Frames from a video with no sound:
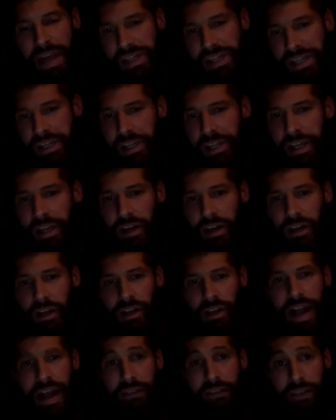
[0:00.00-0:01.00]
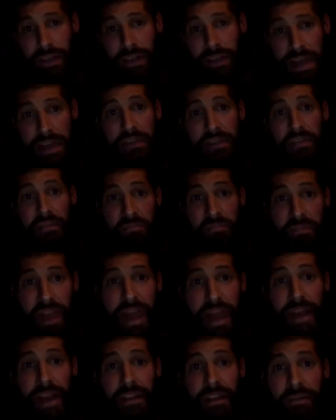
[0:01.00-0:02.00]
in, in our craft, and that
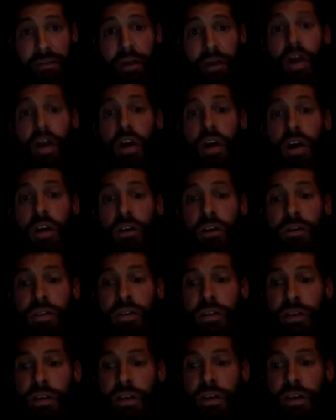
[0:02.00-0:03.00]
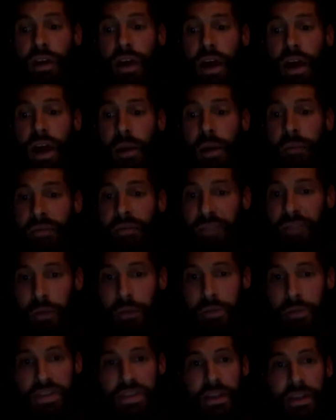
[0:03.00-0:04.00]
that involved um, film
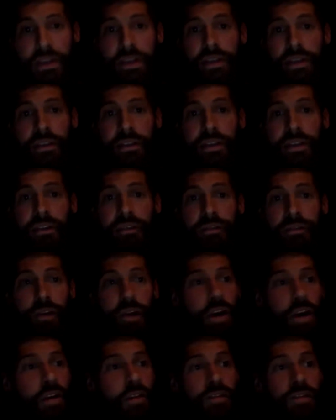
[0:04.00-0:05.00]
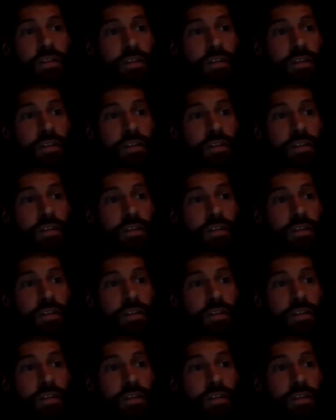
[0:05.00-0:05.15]
study involved